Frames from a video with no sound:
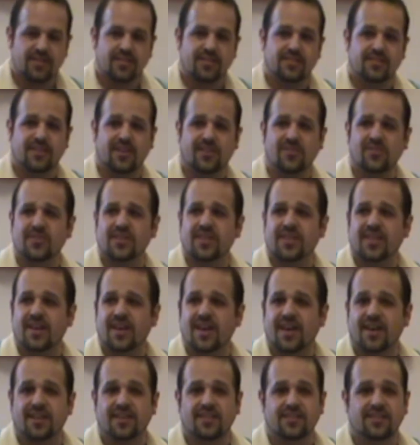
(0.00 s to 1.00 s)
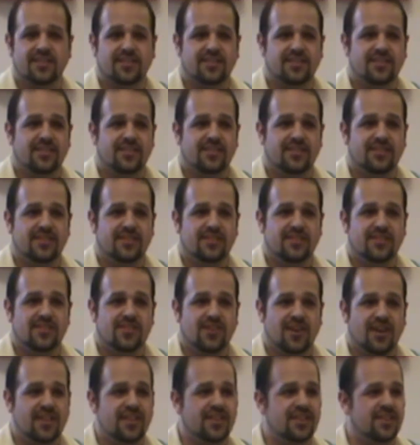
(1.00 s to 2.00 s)
Not only that,
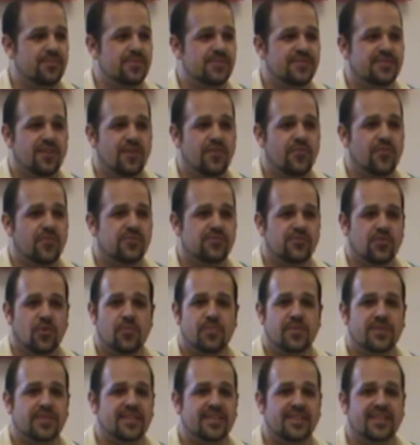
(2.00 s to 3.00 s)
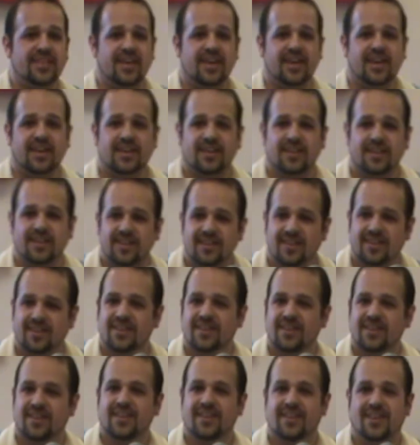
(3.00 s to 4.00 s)
Johnny himself was openly gay.
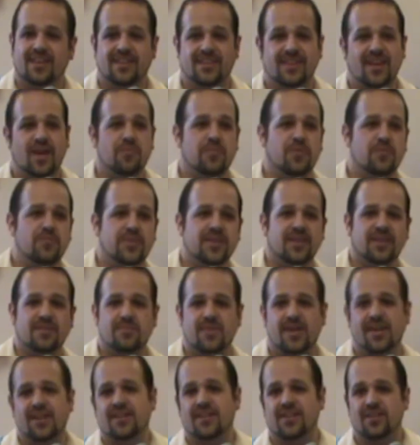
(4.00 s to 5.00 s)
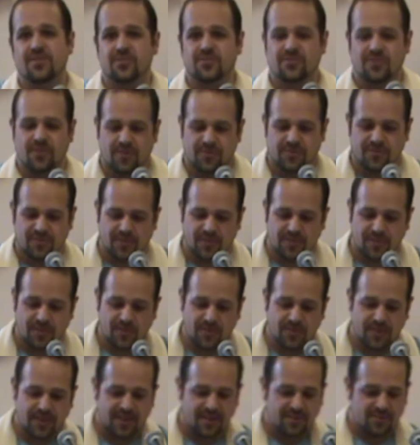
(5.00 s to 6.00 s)
On top of being mayor, he was also the
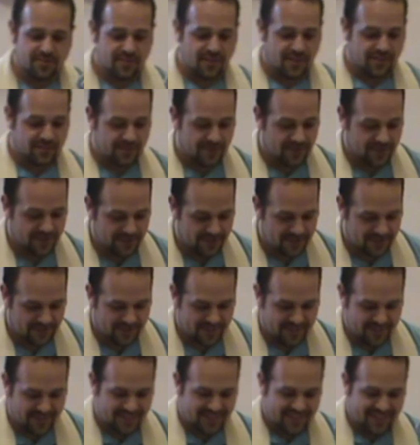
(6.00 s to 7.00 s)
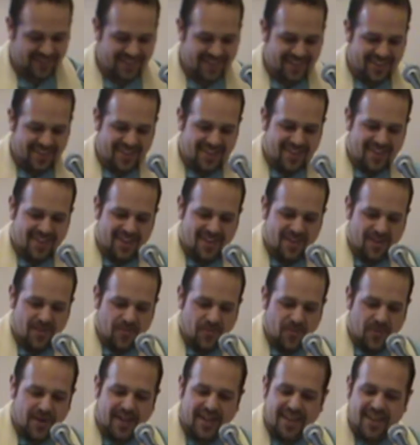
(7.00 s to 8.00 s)
local hairdresser.
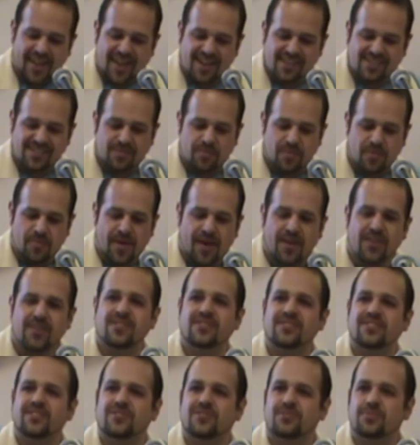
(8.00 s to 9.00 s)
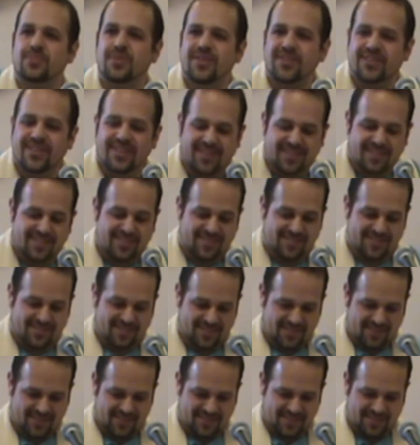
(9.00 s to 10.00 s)
When I asked him about his experience,
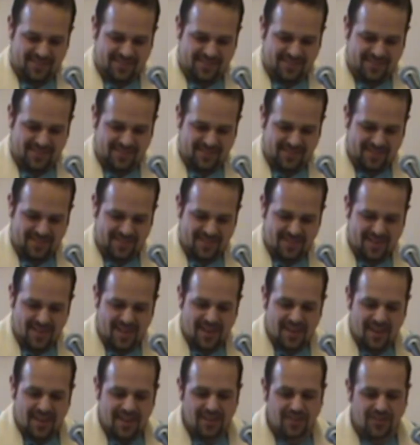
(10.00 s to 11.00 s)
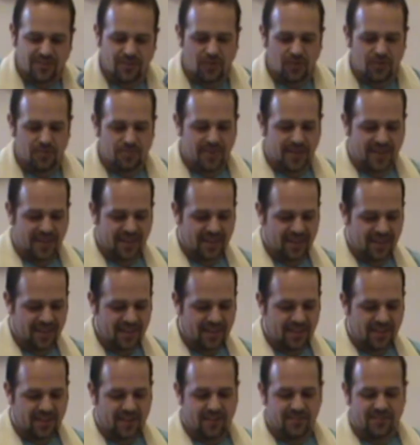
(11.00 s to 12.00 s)
he told me
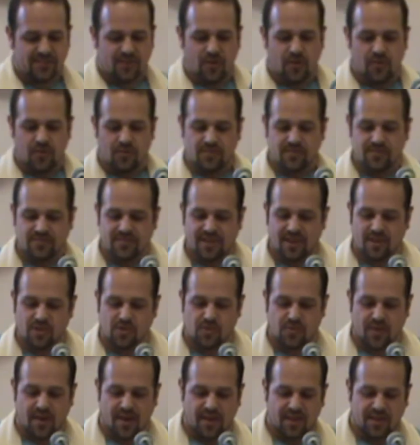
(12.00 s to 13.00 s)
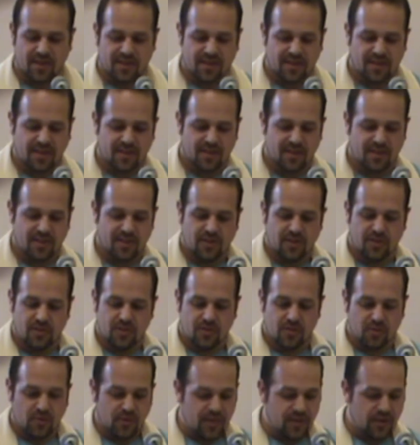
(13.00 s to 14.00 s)
neither his own sexuality
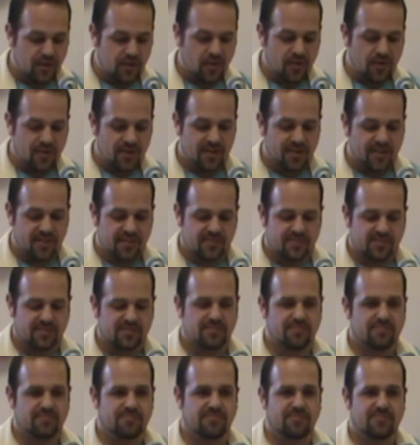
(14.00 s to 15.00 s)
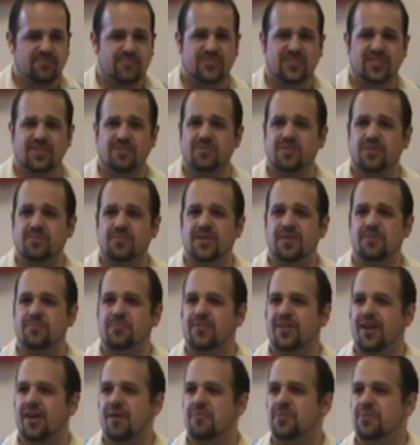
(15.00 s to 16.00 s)
nor the ordinance seemed to be a
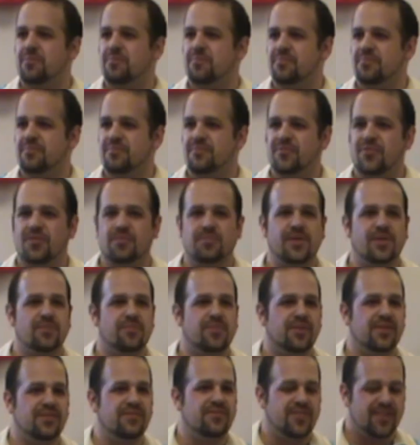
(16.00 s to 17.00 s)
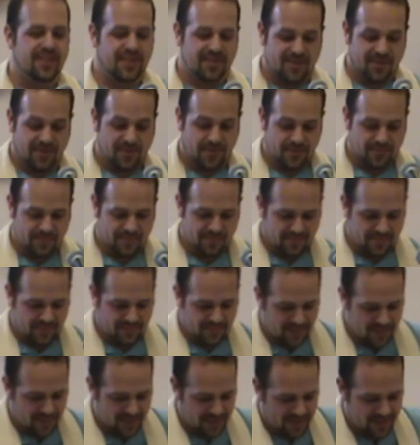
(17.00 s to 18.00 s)
problem for people in Vico.
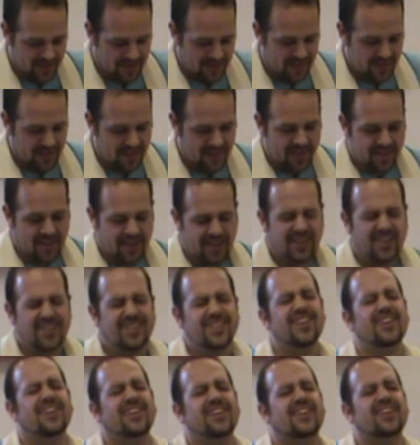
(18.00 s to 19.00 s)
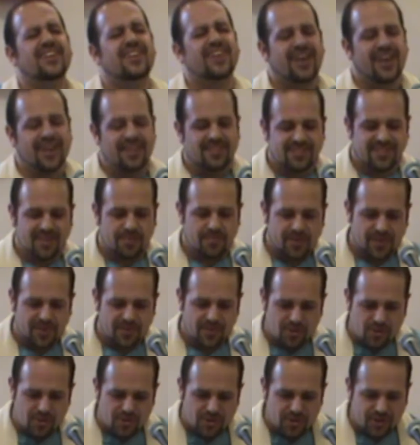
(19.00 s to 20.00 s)
Yeah, I said,
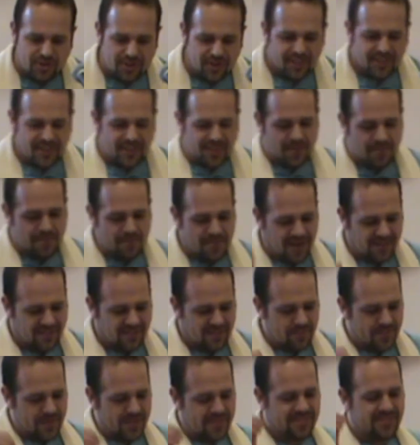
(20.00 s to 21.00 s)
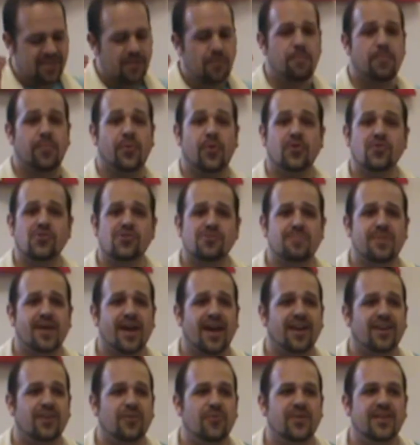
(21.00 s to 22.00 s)
but surely there must have been some
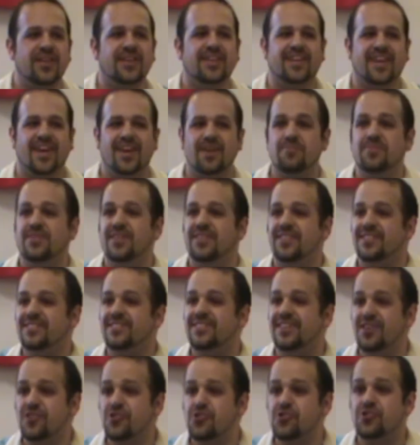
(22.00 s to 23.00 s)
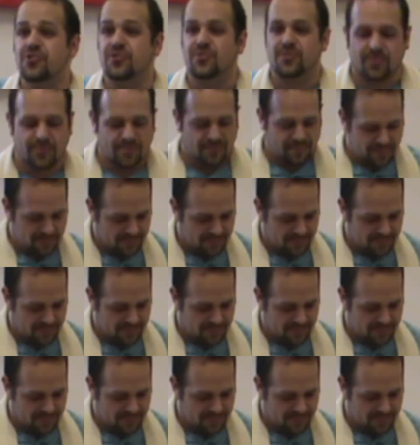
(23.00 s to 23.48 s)
pushback when it came to this issue.